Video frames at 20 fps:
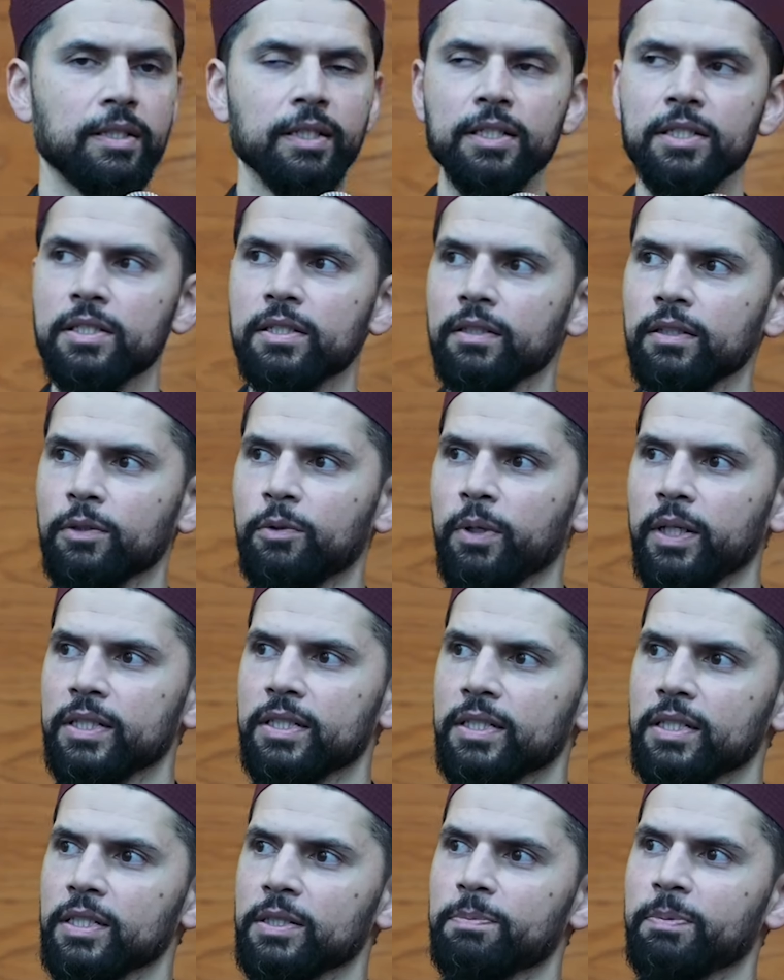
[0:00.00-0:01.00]
This
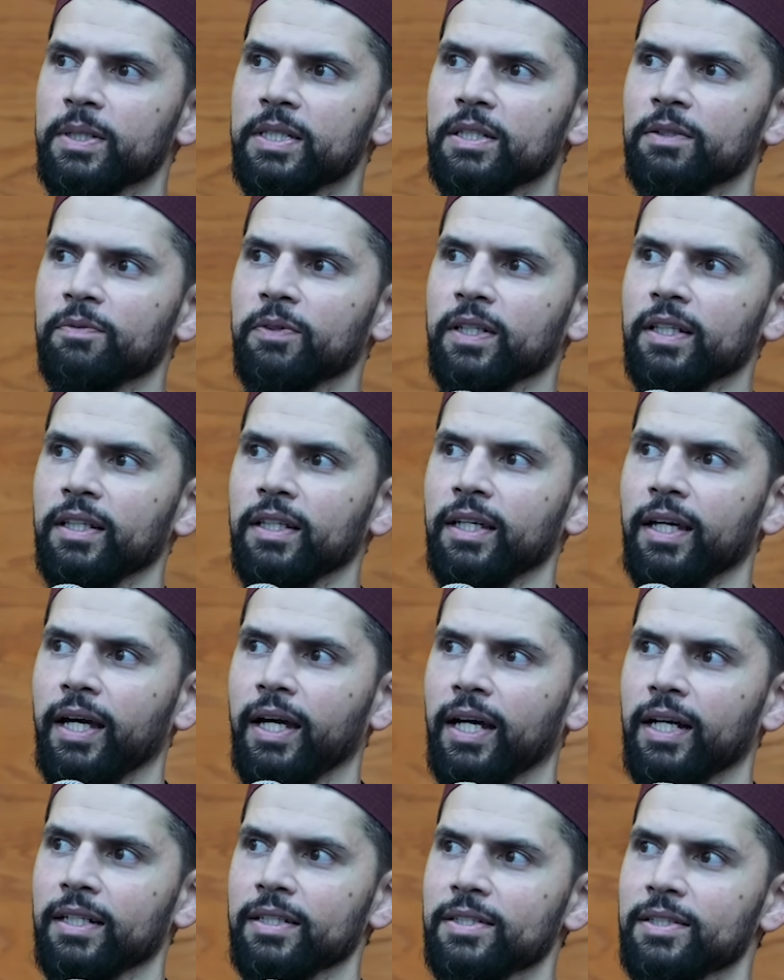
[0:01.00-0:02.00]
question specifically
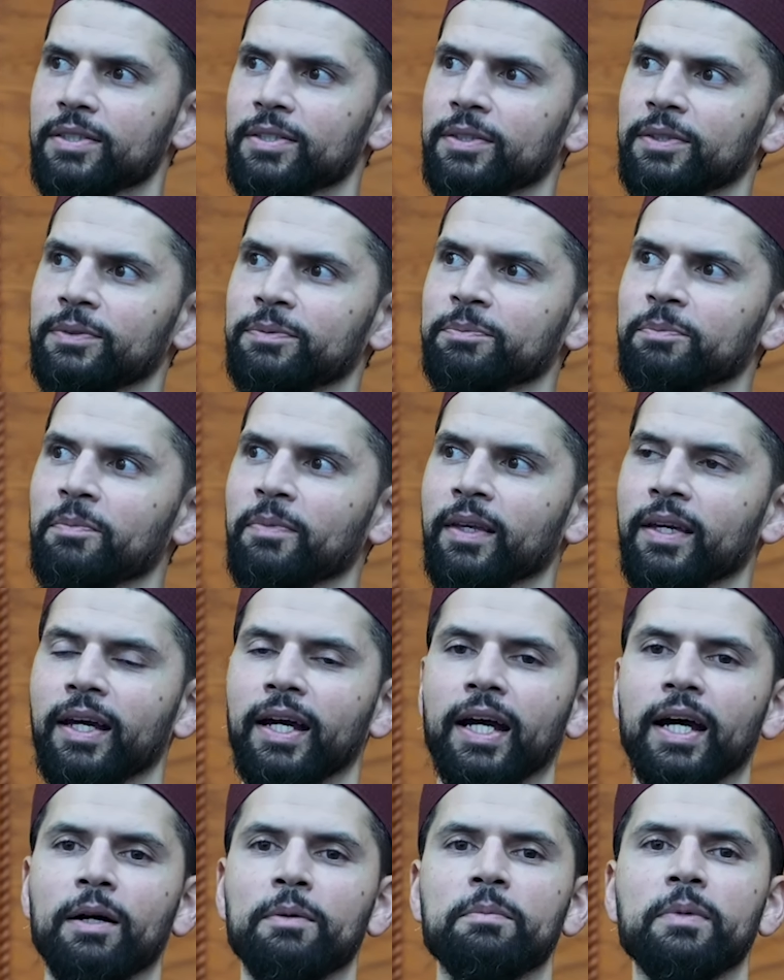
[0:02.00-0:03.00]
asked,
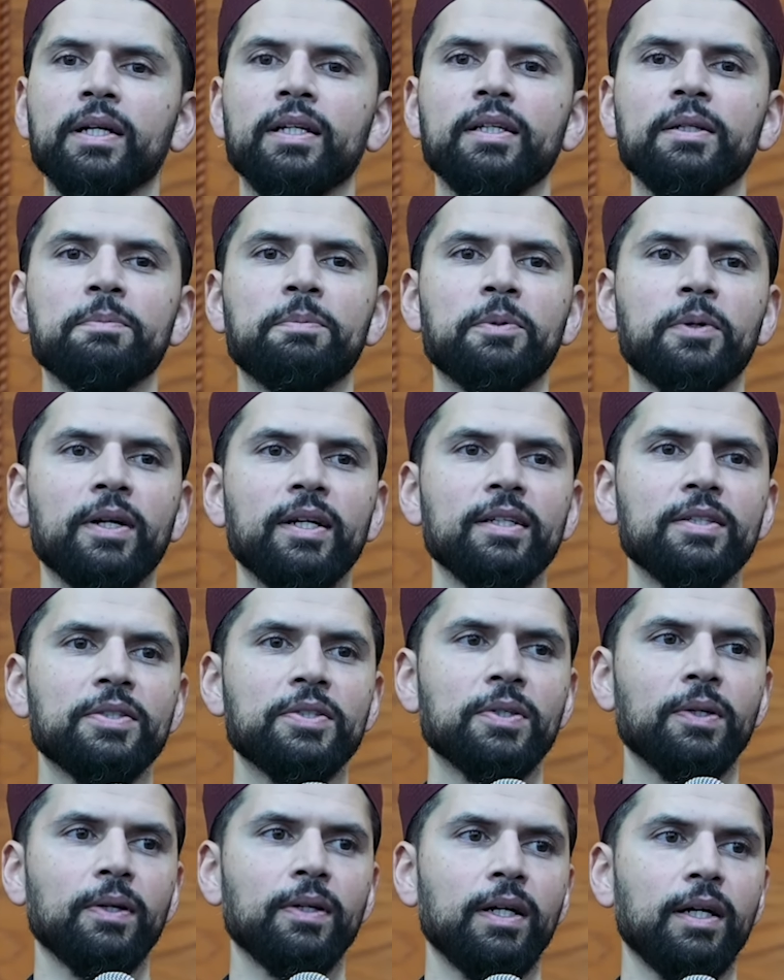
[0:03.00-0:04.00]
how many pray
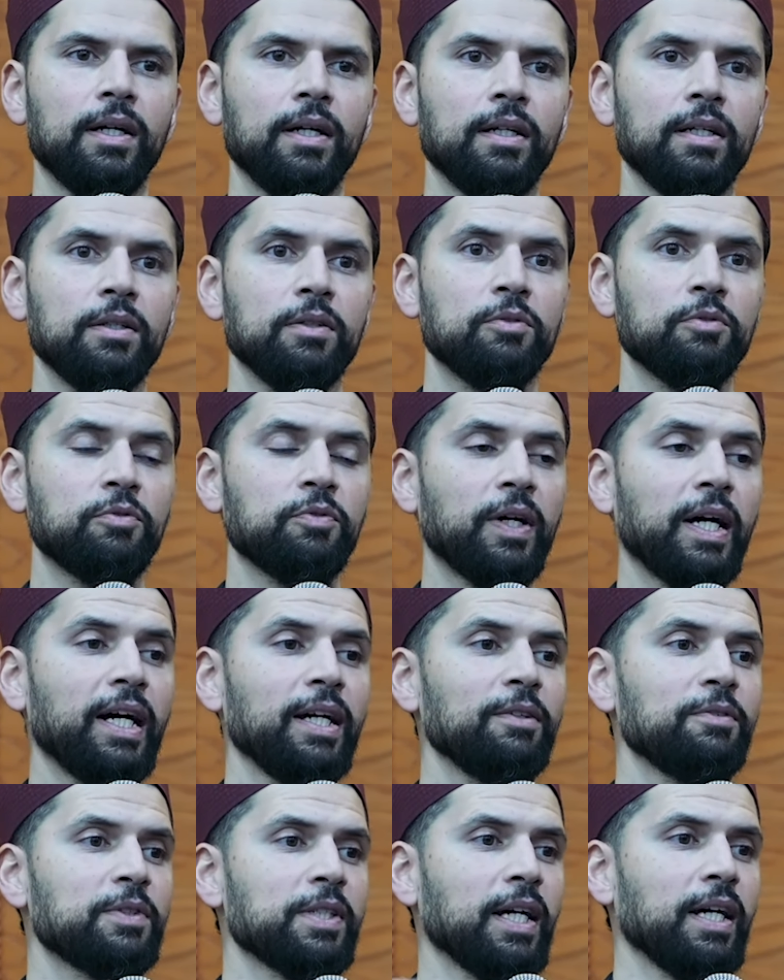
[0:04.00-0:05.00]
Salah
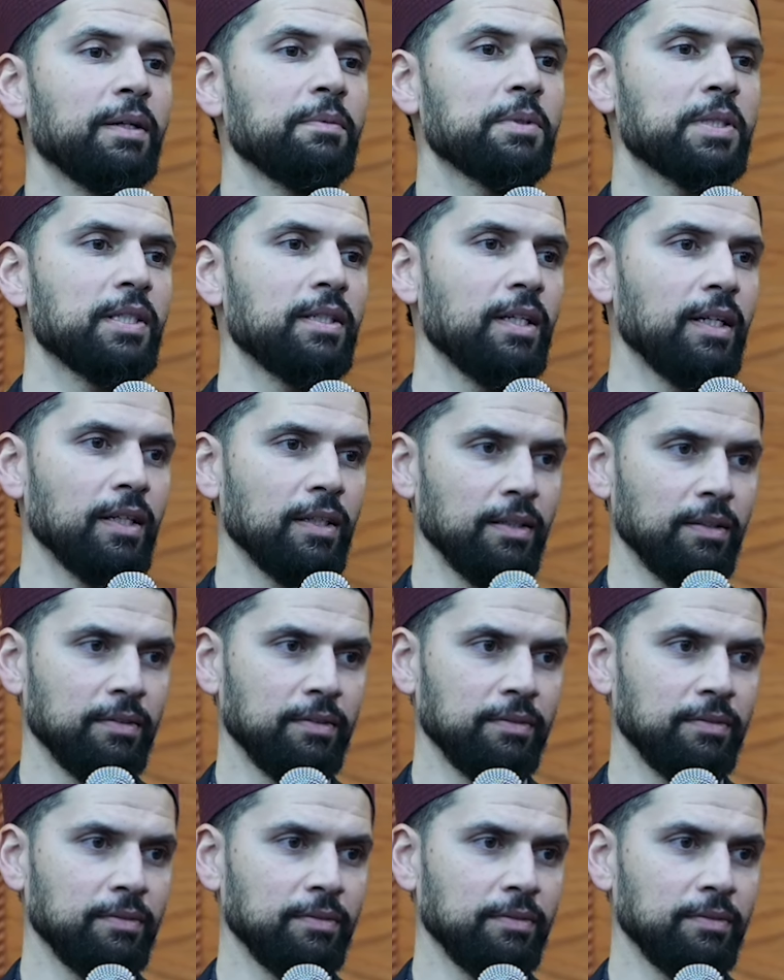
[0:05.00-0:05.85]
five times a day?